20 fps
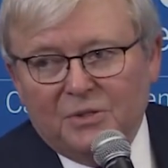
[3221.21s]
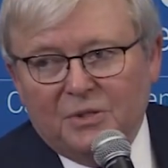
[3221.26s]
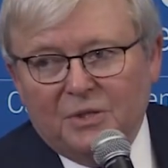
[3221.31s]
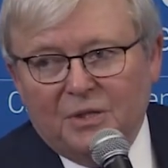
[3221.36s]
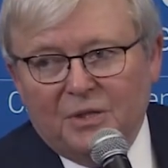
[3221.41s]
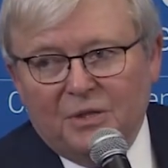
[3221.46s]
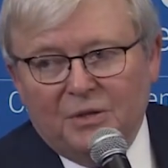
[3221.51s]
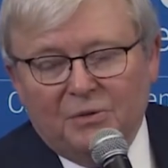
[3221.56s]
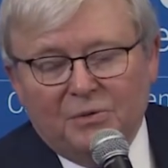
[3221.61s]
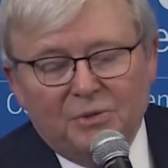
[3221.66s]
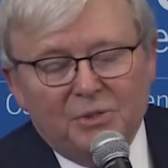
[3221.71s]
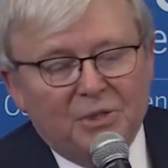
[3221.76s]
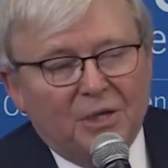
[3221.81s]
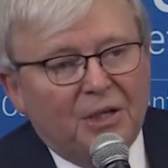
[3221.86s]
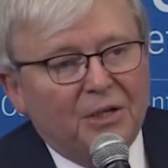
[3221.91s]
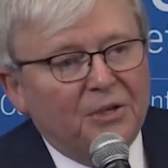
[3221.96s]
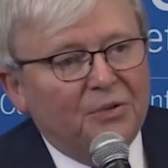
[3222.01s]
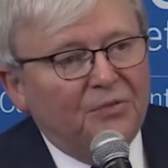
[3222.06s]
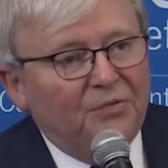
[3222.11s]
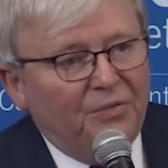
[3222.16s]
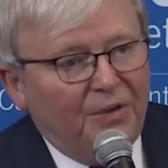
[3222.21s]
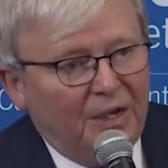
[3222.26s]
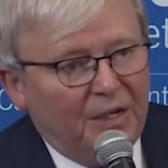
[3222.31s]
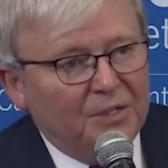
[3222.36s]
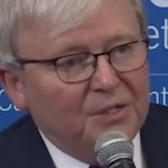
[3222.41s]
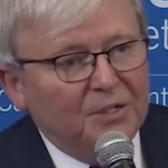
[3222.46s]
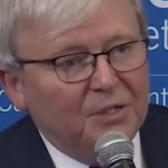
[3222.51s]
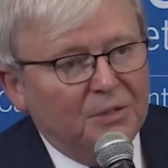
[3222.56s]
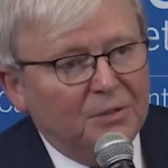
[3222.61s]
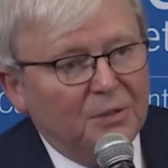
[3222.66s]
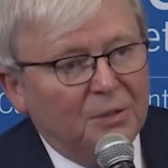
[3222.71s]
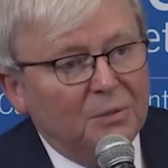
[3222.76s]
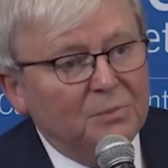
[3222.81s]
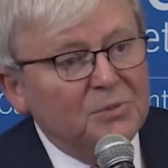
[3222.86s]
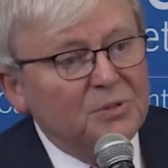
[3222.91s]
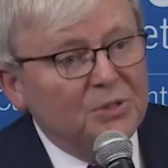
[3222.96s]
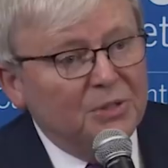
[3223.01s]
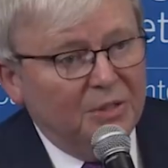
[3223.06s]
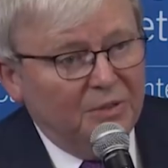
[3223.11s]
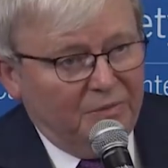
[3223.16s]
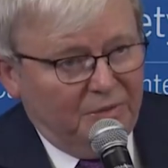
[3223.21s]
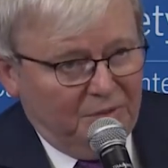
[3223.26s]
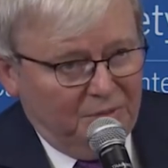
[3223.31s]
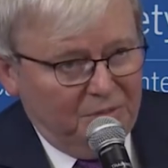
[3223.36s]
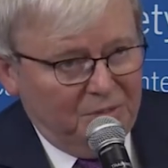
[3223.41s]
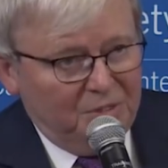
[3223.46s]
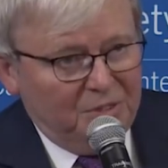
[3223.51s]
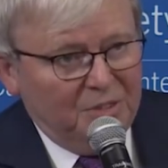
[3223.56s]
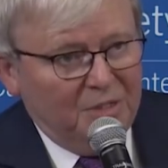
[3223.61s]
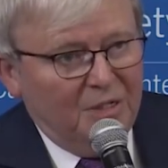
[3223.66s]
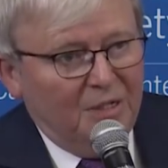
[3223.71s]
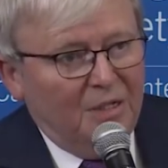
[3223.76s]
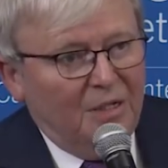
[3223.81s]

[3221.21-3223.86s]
that there is a de facto observance